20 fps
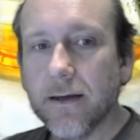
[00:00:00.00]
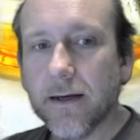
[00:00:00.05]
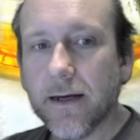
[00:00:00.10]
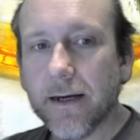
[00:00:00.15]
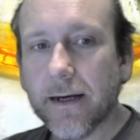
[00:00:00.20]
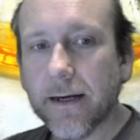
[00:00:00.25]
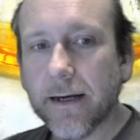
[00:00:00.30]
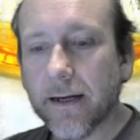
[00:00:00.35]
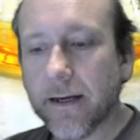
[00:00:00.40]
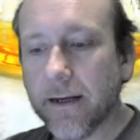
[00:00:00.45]

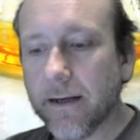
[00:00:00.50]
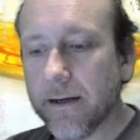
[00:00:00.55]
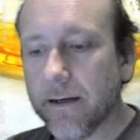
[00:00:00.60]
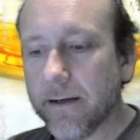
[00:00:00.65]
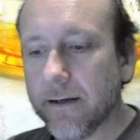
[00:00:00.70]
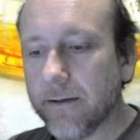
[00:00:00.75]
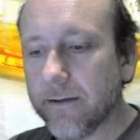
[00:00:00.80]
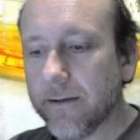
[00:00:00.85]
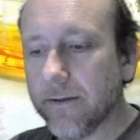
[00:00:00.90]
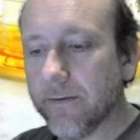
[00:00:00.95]

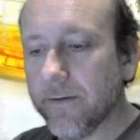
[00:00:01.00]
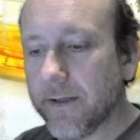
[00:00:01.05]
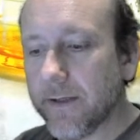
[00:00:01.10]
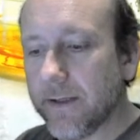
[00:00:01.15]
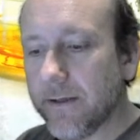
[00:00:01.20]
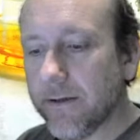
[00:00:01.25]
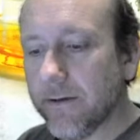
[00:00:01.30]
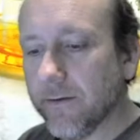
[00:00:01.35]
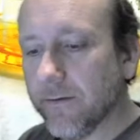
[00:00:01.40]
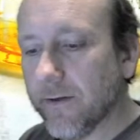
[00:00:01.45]
And
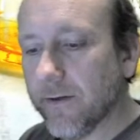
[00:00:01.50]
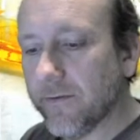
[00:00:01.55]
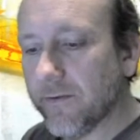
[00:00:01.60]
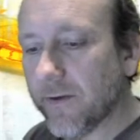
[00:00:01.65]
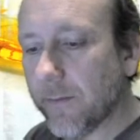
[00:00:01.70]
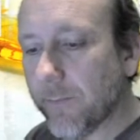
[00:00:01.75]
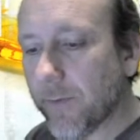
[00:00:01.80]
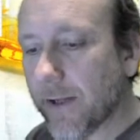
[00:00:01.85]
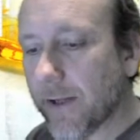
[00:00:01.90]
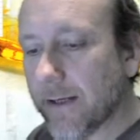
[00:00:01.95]
the
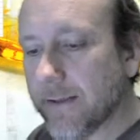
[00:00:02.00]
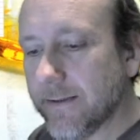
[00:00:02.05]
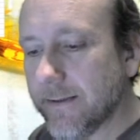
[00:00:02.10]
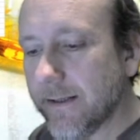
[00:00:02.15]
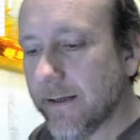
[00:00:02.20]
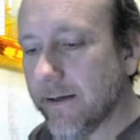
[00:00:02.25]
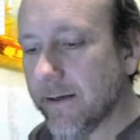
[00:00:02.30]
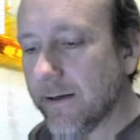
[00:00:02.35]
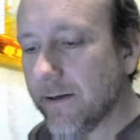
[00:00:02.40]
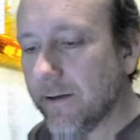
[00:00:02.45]
simple
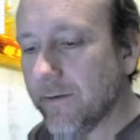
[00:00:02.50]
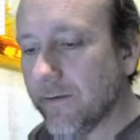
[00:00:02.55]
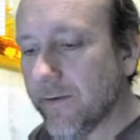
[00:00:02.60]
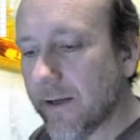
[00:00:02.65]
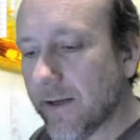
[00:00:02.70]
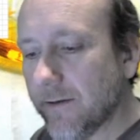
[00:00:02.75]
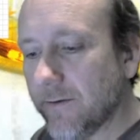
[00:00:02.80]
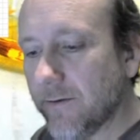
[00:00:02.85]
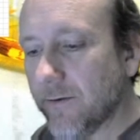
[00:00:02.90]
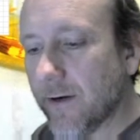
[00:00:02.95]
idea is
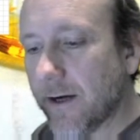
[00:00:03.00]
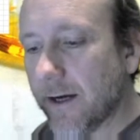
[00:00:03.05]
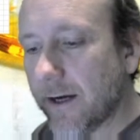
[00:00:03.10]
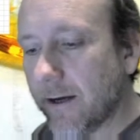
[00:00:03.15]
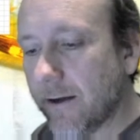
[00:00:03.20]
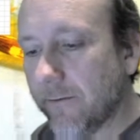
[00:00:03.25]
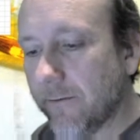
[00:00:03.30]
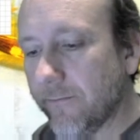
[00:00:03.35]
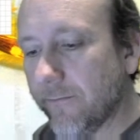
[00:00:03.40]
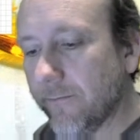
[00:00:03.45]
that you
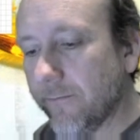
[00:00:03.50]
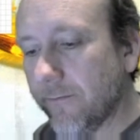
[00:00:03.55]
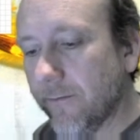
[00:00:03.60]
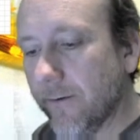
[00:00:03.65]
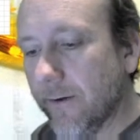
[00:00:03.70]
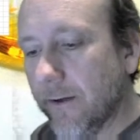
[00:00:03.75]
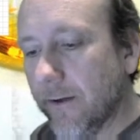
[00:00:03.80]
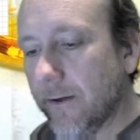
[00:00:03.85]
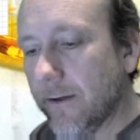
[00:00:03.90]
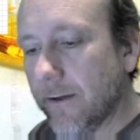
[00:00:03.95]
have
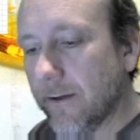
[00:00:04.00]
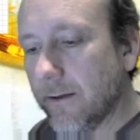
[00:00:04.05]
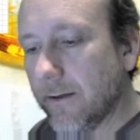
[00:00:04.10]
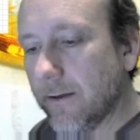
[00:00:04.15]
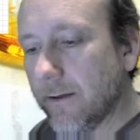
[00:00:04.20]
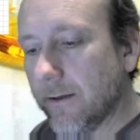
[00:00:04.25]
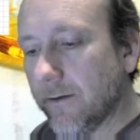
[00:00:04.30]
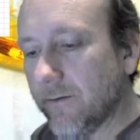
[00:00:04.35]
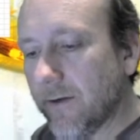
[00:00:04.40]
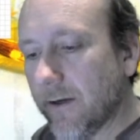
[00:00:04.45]

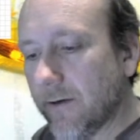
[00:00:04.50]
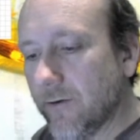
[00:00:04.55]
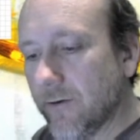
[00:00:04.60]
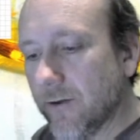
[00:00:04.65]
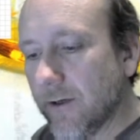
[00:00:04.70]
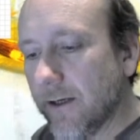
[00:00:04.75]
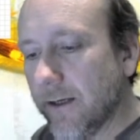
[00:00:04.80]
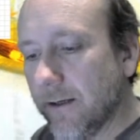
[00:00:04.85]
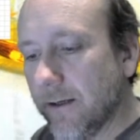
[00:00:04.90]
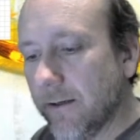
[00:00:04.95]

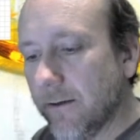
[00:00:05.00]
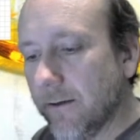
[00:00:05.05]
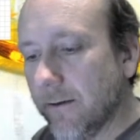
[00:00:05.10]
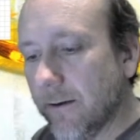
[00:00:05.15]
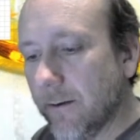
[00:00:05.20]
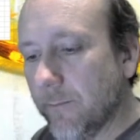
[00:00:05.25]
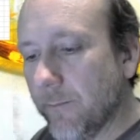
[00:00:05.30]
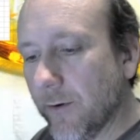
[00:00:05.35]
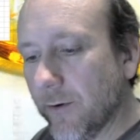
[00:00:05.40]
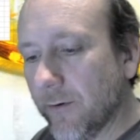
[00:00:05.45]
essentially
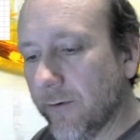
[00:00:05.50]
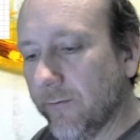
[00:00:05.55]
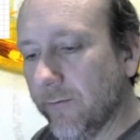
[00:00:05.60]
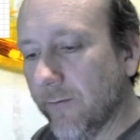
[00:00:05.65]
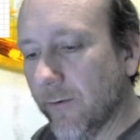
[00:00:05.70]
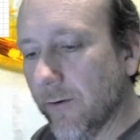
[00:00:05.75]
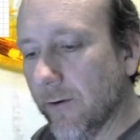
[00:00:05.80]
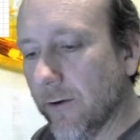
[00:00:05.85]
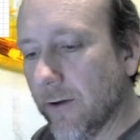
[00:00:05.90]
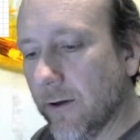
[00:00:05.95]
a box
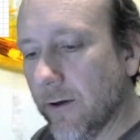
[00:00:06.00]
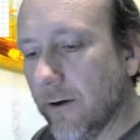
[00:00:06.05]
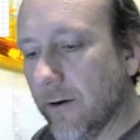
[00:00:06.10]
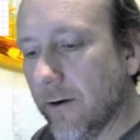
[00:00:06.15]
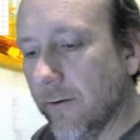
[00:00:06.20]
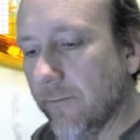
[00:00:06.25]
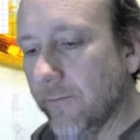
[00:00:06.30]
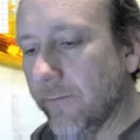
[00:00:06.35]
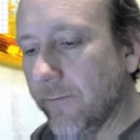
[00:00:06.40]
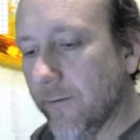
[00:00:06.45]
full
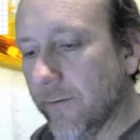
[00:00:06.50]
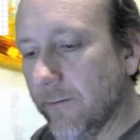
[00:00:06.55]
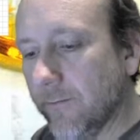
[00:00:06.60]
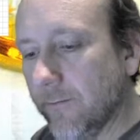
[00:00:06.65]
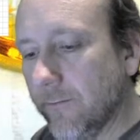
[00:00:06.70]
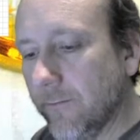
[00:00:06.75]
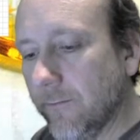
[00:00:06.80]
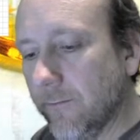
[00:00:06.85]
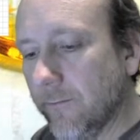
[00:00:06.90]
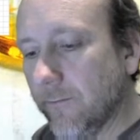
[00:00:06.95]
of
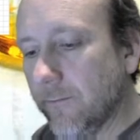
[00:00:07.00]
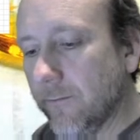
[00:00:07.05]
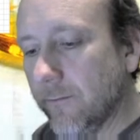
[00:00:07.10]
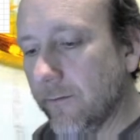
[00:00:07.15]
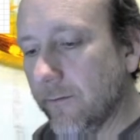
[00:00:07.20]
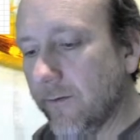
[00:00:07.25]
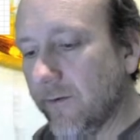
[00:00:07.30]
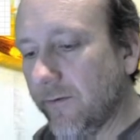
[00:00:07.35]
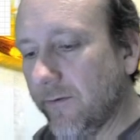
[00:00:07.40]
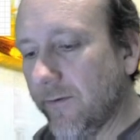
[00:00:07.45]

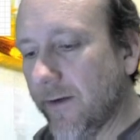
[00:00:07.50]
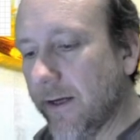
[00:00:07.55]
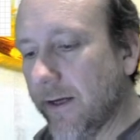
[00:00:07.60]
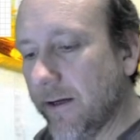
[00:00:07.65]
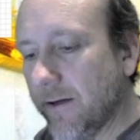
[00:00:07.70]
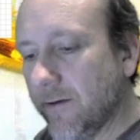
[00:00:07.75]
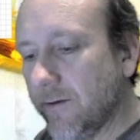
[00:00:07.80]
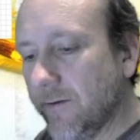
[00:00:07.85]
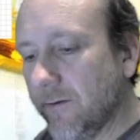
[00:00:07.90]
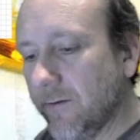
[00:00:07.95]

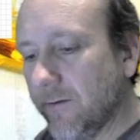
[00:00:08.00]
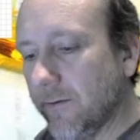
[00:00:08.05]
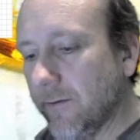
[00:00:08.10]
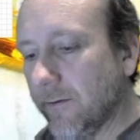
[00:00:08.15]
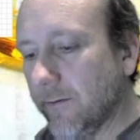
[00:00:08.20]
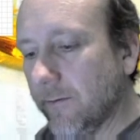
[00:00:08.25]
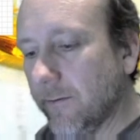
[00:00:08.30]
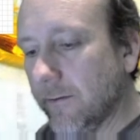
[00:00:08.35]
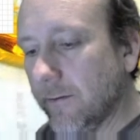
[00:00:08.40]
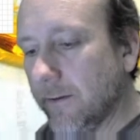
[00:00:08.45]
spheres,
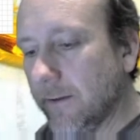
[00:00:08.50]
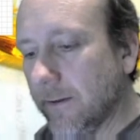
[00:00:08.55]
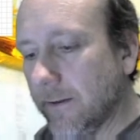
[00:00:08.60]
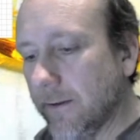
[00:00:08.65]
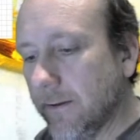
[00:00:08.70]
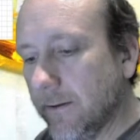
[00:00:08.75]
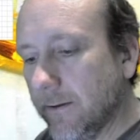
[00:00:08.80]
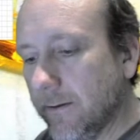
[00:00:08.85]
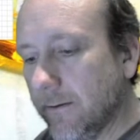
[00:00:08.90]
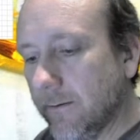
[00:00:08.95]

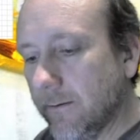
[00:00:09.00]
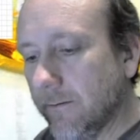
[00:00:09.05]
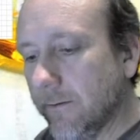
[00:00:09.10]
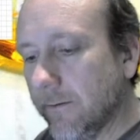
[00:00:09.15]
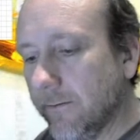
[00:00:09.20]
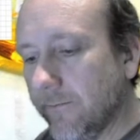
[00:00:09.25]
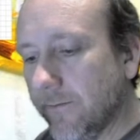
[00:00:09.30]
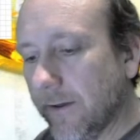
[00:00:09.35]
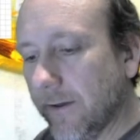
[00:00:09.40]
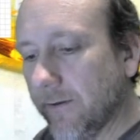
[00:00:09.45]

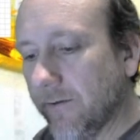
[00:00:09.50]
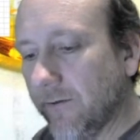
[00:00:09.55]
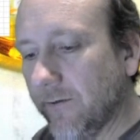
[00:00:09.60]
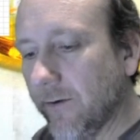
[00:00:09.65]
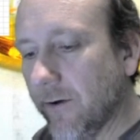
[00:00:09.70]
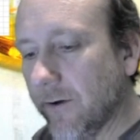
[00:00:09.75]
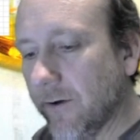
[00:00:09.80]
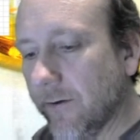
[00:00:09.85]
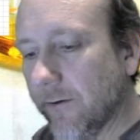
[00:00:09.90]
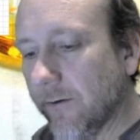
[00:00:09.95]
or in fact
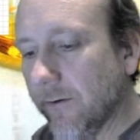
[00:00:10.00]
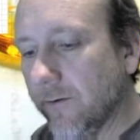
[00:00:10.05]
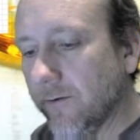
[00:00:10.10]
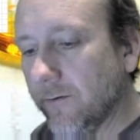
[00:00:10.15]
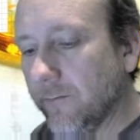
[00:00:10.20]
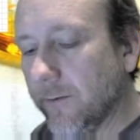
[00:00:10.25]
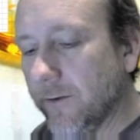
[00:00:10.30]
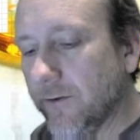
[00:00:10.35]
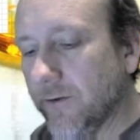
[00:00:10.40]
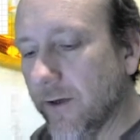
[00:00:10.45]

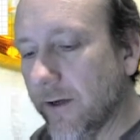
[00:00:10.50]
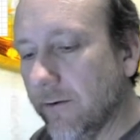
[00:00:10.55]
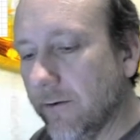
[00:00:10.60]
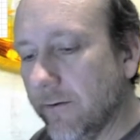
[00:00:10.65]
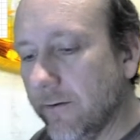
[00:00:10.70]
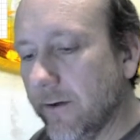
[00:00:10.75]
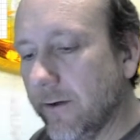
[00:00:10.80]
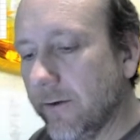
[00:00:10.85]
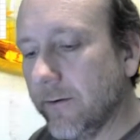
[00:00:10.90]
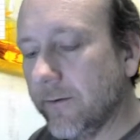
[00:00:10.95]
circles, which
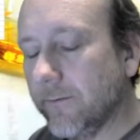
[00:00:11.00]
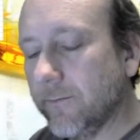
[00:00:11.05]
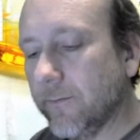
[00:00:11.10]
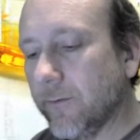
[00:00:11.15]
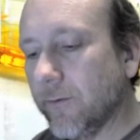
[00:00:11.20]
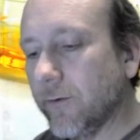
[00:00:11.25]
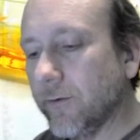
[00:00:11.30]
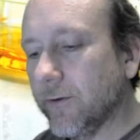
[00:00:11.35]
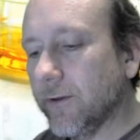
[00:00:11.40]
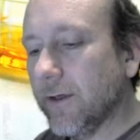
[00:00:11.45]
are
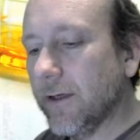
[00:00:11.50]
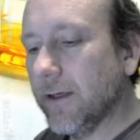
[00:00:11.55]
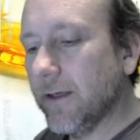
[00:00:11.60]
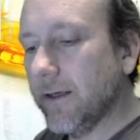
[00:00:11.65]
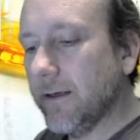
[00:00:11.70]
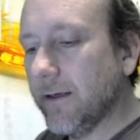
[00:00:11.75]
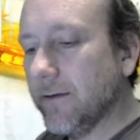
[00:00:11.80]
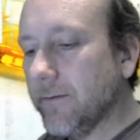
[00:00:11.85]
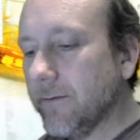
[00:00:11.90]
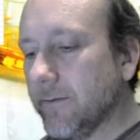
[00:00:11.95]

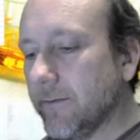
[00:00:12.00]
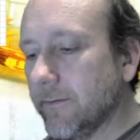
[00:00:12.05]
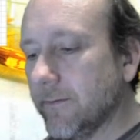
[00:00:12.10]
orderly